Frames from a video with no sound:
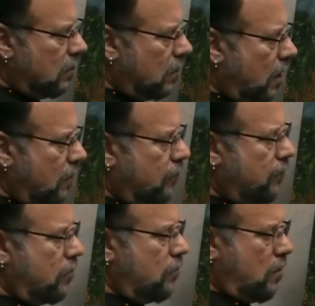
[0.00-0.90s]
Lighter
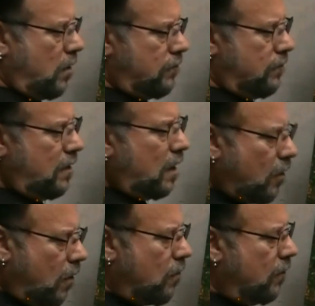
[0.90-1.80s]
further off. Not
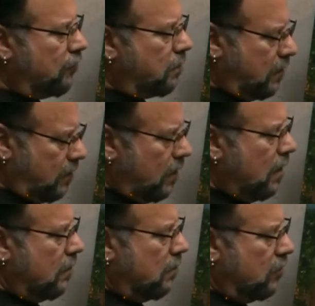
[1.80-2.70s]
always, but
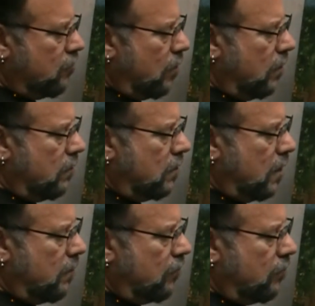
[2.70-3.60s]
the majority of the
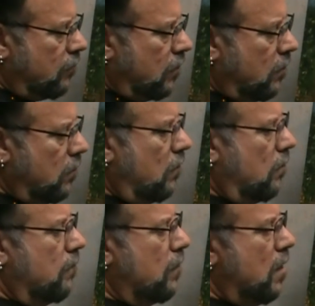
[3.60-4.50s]
time that's what you're going to do.
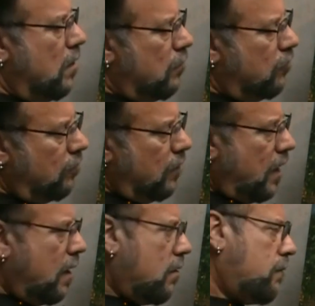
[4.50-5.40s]
So
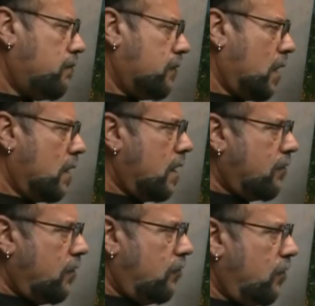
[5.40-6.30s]
now I got
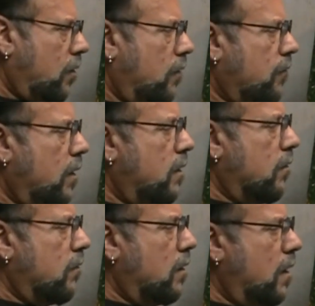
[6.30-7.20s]
this area right here done.